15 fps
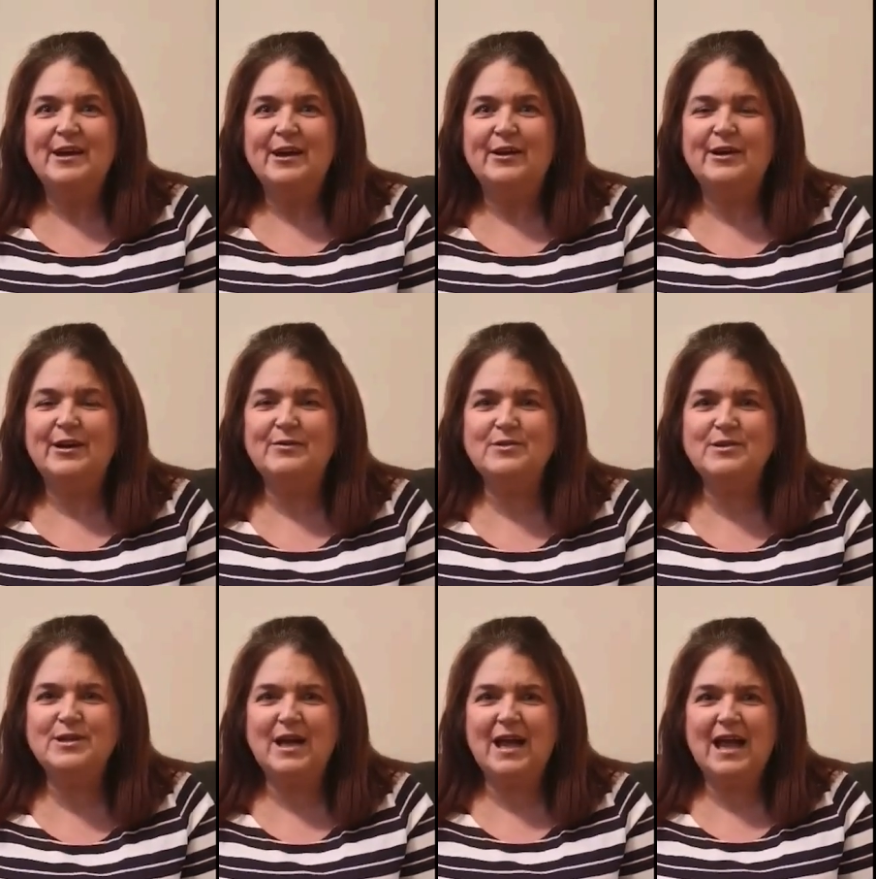I know
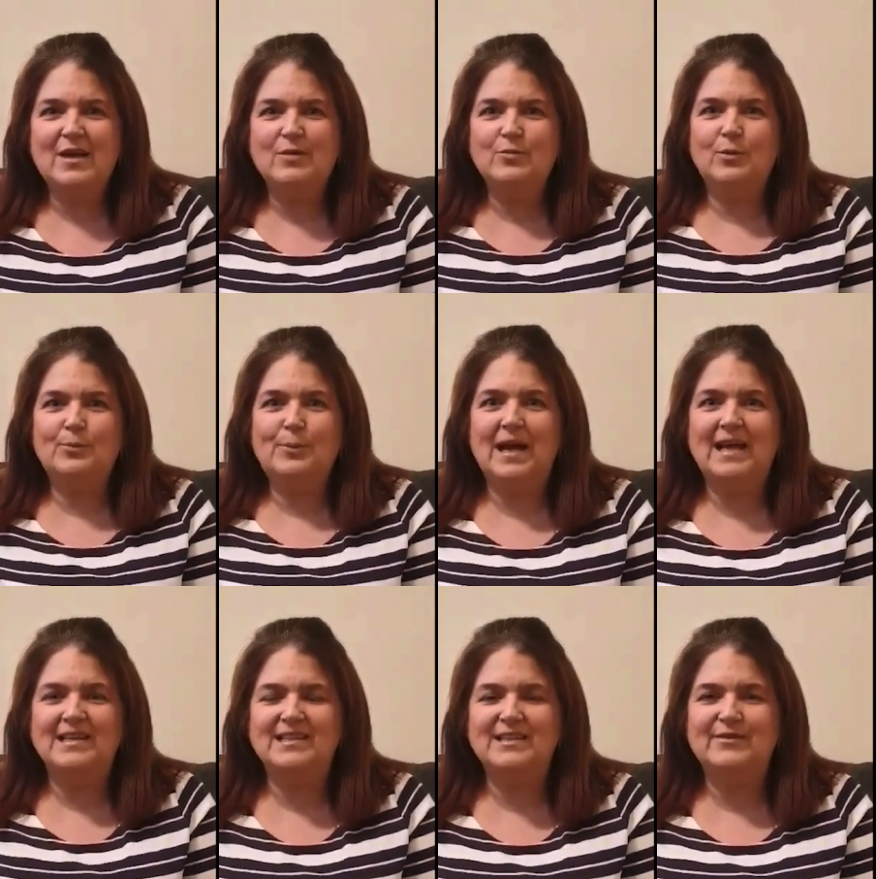it's not how we
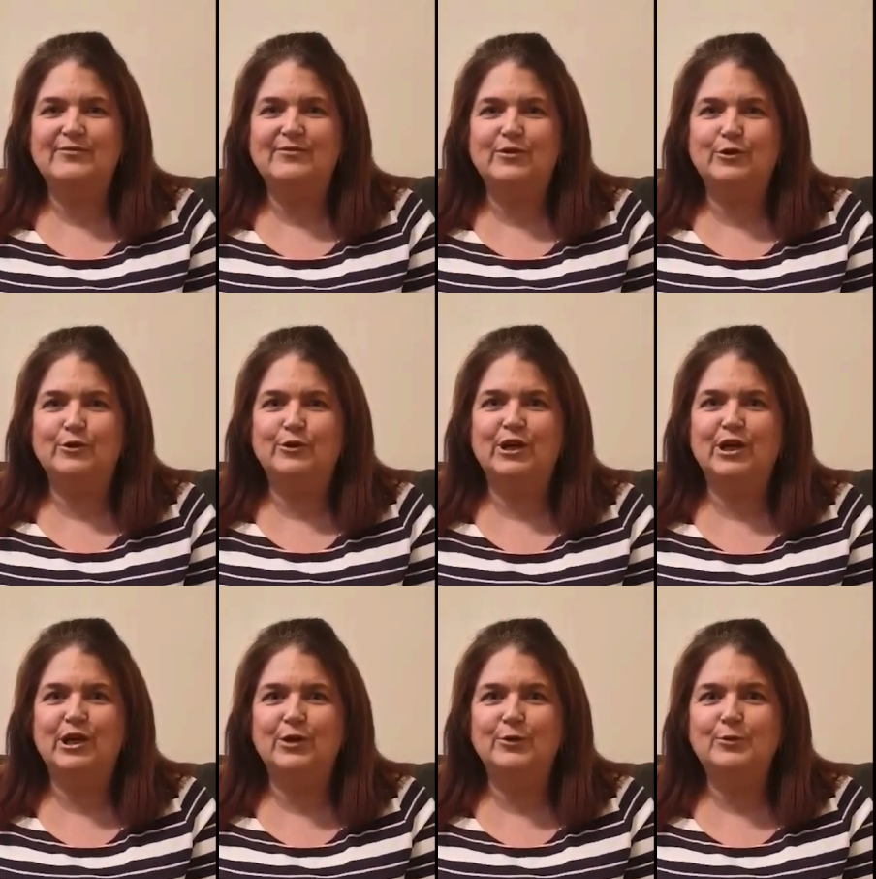planned it for
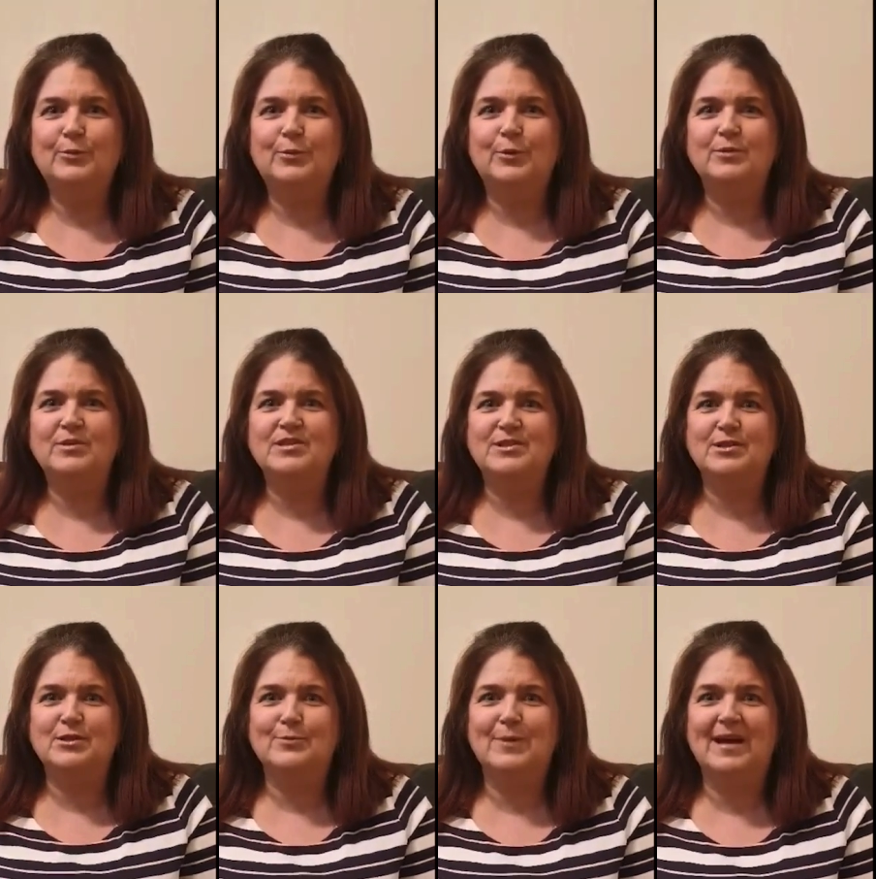you, but we'll
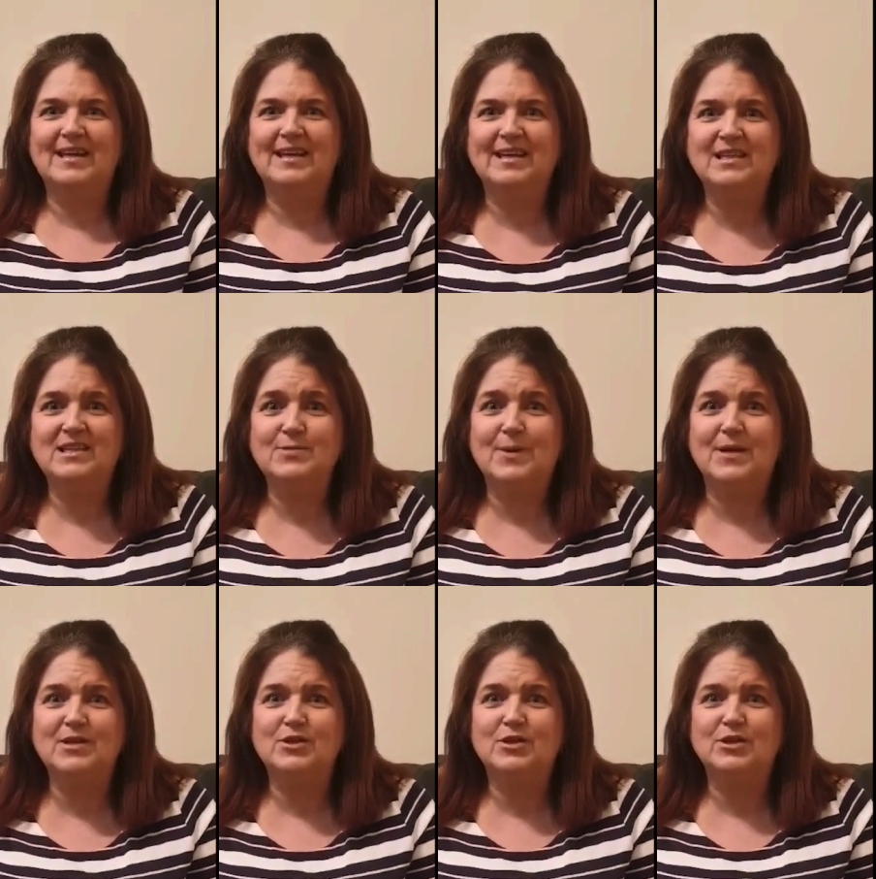still make it as
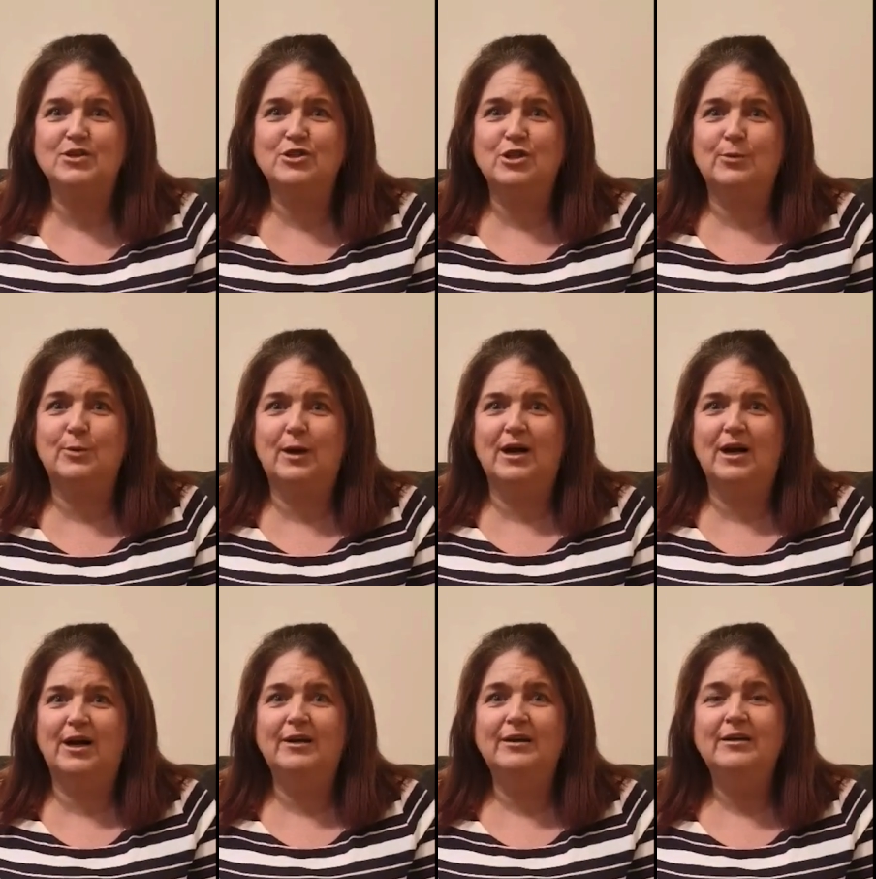special as you
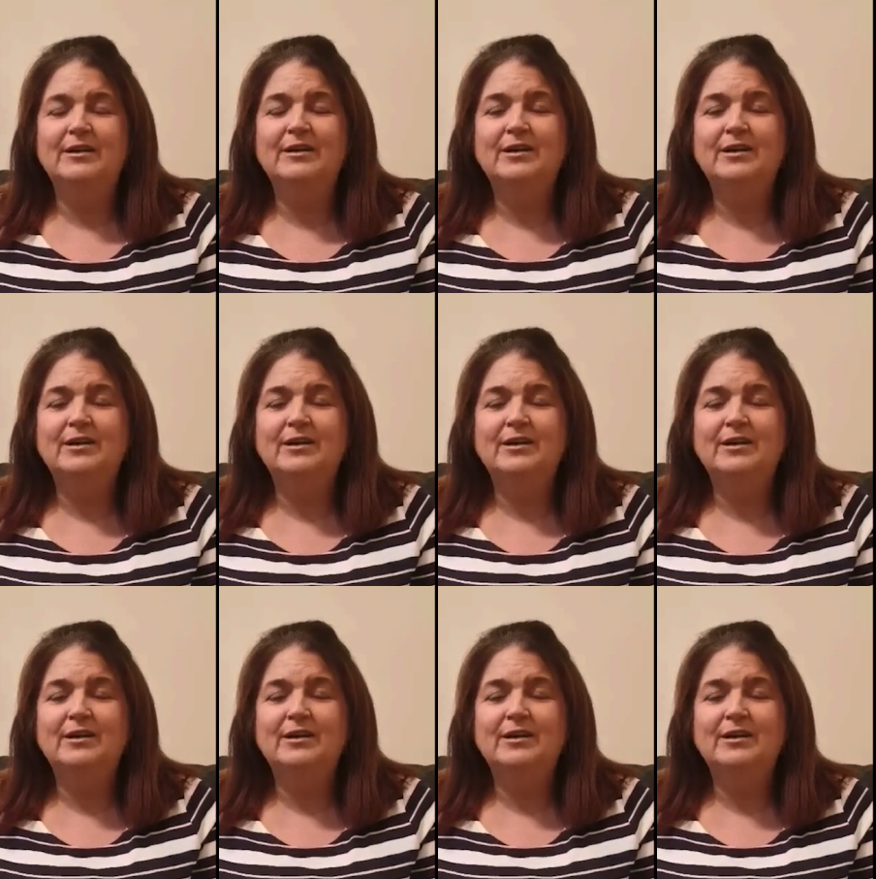are.